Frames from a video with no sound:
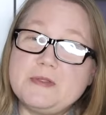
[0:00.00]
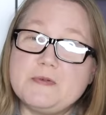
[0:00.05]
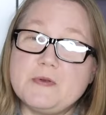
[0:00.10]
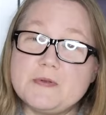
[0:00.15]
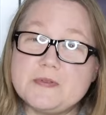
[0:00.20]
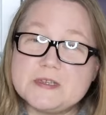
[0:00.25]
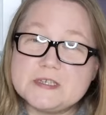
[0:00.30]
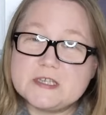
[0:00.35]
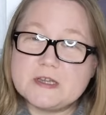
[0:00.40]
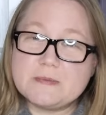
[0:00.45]
We throw
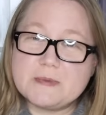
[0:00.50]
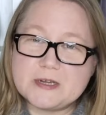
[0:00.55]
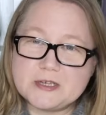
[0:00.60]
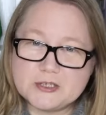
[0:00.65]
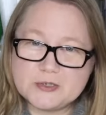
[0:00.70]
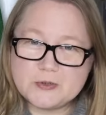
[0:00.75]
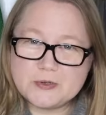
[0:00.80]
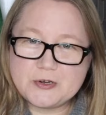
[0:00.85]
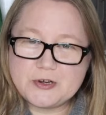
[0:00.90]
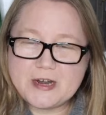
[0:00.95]
this on my
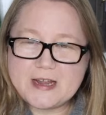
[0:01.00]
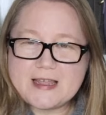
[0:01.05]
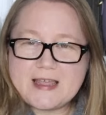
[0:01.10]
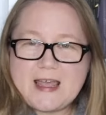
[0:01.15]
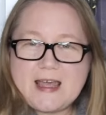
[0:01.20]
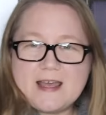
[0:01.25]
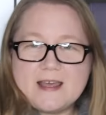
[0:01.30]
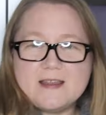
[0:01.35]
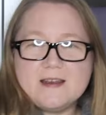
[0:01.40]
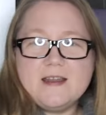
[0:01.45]
shoulder
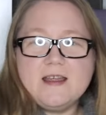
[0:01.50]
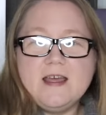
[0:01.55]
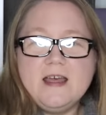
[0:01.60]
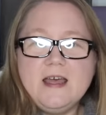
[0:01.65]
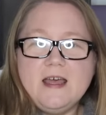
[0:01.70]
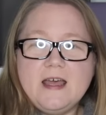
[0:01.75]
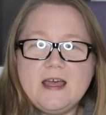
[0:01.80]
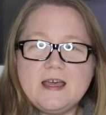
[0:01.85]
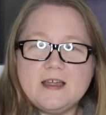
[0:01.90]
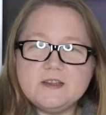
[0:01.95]
again
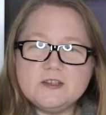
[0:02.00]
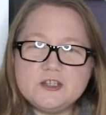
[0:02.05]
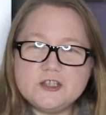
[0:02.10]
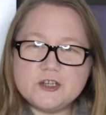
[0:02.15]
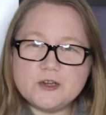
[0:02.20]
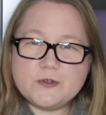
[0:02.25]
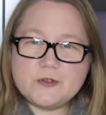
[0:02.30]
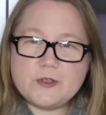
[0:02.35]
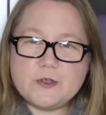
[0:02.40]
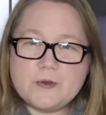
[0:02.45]
and
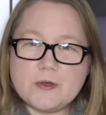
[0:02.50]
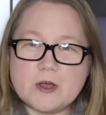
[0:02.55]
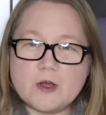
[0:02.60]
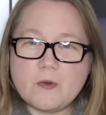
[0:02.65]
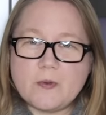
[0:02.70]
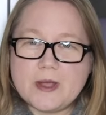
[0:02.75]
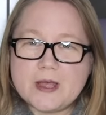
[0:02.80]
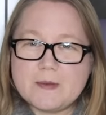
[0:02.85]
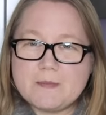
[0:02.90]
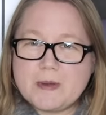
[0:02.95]
show you a
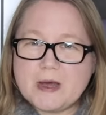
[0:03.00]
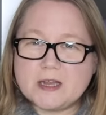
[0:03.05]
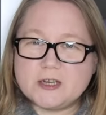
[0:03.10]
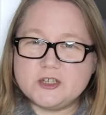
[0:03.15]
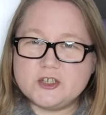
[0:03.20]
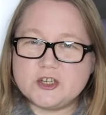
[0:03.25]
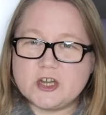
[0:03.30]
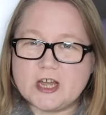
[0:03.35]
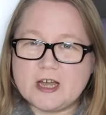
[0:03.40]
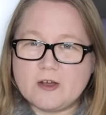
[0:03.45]
quick mod
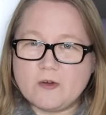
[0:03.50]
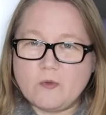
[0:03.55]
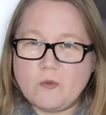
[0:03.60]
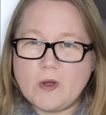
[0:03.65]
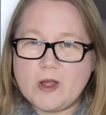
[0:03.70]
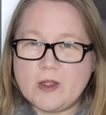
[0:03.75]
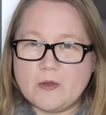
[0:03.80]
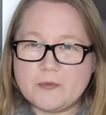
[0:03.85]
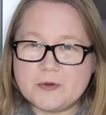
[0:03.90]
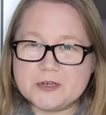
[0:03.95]
shot
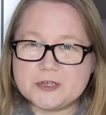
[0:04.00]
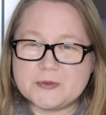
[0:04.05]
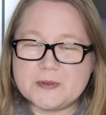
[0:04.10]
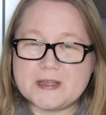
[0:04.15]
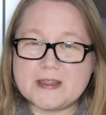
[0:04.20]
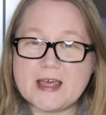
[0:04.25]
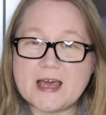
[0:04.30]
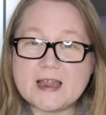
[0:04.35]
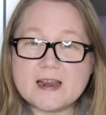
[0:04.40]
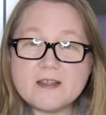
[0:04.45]
while we're
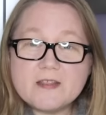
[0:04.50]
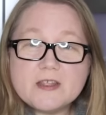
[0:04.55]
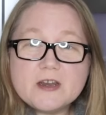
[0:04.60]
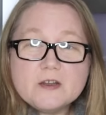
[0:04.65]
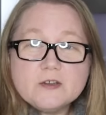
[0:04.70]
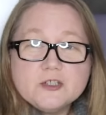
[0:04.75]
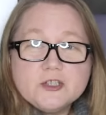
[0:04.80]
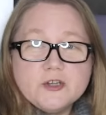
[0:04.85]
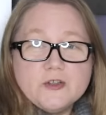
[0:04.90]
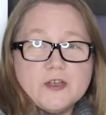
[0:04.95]
doing that. And then
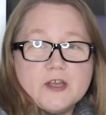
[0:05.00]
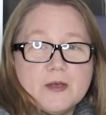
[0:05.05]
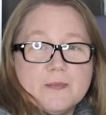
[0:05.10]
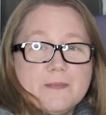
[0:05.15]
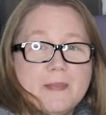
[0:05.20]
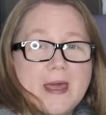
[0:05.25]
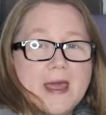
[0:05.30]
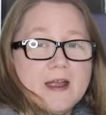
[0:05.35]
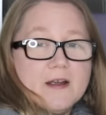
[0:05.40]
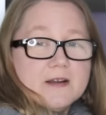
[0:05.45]
I'll show you
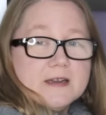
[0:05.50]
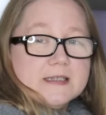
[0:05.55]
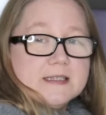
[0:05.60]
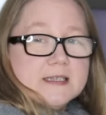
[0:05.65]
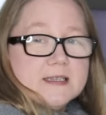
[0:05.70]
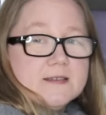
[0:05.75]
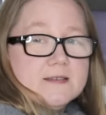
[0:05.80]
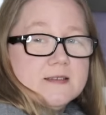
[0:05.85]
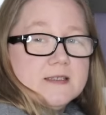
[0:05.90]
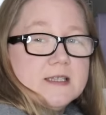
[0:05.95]

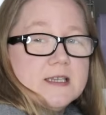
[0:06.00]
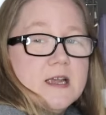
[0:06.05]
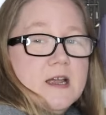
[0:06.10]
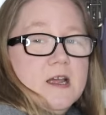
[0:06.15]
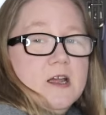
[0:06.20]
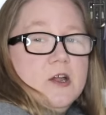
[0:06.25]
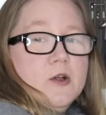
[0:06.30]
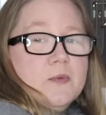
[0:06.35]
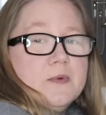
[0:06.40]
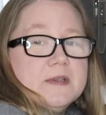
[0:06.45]
comparisons
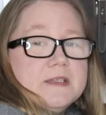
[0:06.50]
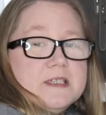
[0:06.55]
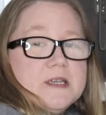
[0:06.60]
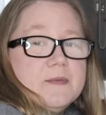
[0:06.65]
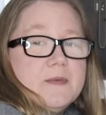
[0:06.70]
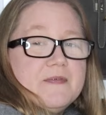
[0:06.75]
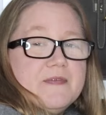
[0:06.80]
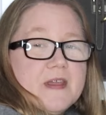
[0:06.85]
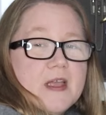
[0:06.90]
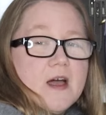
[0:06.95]
with
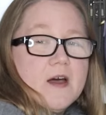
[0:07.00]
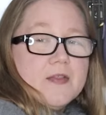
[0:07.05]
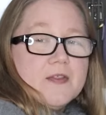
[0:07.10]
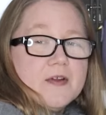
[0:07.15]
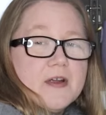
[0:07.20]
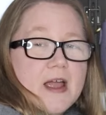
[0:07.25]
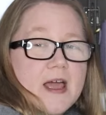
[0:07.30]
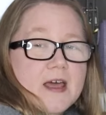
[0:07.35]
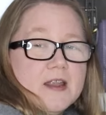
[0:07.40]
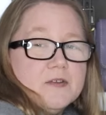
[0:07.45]
some of the
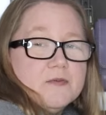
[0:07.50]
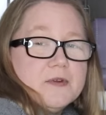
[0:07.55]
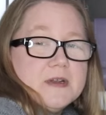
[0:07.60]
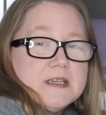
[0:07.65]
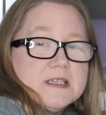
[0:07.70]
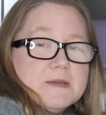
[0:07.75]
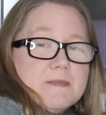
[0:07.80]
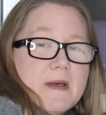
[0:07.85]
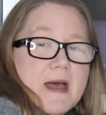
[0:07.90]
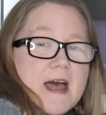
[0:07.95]
other
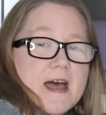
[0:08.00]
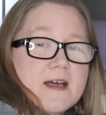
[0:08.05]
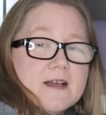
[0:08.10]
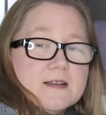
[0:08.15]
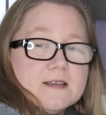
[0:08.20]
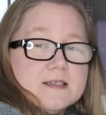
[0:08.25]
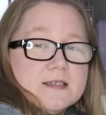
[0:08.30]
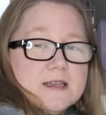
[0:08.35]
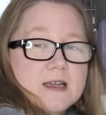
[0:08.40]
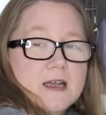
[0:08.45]
Henry's
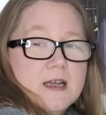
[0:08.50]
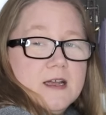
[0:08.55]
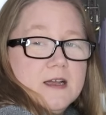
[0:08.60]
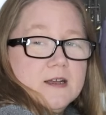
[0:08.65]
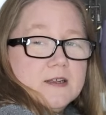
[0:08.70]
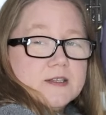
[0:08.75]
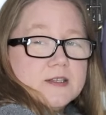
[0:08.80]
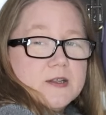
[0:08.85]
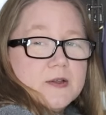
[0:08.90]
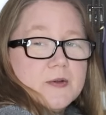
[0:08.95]
bags.
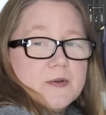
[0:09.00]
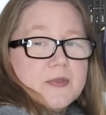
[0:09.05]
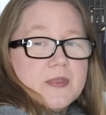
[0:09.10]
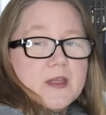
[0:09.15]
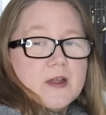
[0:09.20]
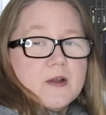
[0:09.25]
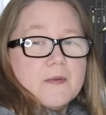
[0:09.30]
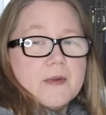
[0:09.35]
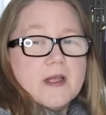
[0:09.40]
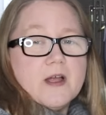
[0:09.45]
So
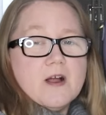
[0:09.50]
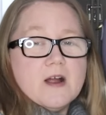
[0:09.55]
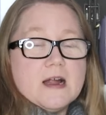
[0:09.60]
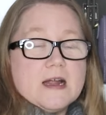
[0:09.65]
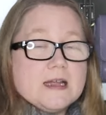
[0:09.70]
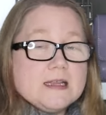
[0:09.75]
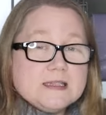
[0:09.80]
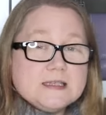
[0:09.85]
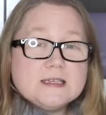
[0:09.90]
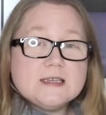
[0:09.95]
there we are.
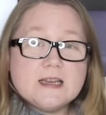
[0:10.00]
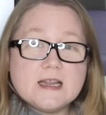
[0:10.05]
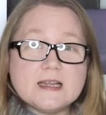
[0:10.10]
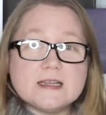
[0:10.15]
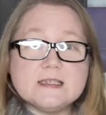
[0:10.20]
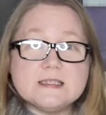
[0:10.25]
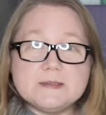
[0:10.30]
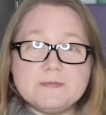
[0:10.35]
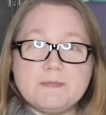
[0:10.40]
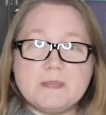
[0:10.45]
It's a
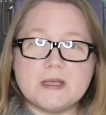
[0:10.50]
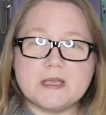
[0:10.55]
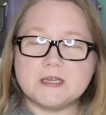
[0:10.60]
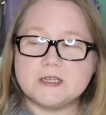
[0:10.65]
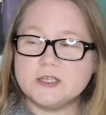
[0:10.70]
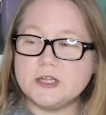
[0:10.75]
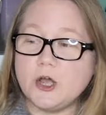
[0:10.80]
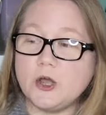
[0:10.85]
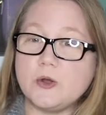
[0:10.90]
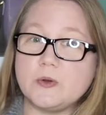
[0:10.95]
nice big
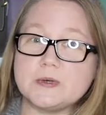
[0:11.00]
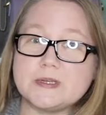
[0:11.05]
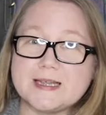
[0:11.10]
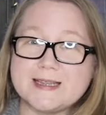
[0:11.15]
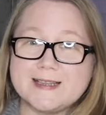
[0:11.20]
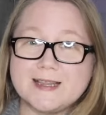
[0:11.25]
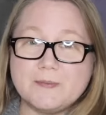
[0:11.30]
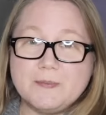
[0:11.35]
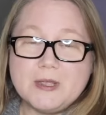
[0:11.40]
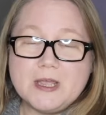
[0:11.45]
tote,
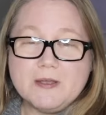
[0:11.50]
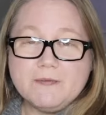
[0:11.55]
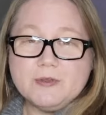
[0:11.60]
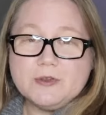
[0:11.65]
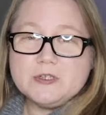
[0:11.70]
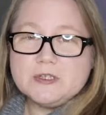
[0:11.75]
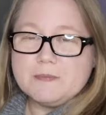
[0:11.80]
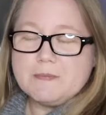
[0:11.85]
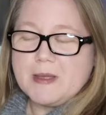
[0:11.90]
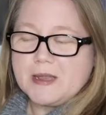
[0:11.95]
and let me give
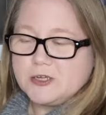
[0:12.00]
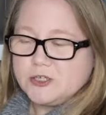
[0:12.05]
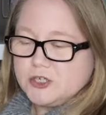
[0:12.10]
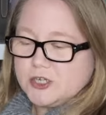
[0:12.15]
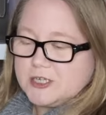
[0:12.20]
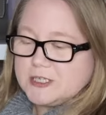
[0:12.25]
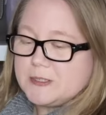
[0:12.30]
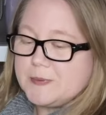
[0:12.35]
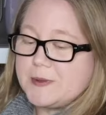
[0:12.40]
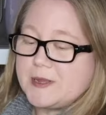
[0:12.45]
you
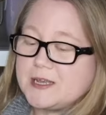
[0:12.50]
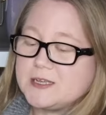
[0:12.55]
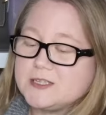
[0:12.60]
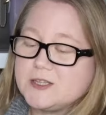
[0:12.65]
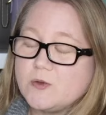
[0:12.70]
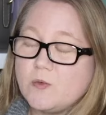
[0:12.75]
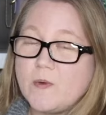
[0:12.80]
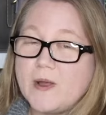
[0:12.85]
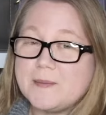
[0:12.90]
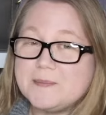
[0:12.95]
dimensions because
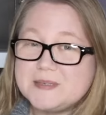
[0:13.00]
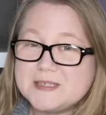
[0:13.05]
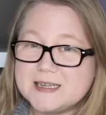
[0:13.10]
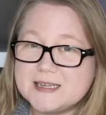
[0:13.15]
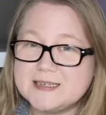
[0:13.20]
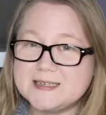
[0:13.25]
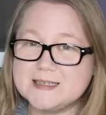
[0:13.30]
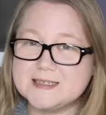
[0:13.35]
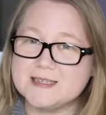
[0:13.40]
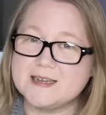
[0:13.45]
the
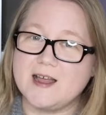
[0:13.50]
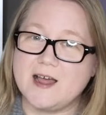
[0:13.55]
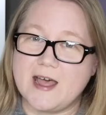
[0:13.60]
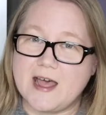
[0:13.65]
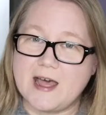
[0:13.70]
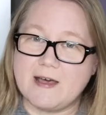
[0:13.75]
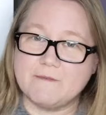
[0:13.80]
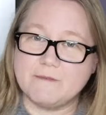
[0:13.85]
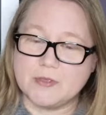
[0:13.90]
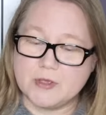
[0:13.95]
website does not
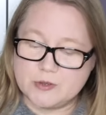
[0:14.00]
have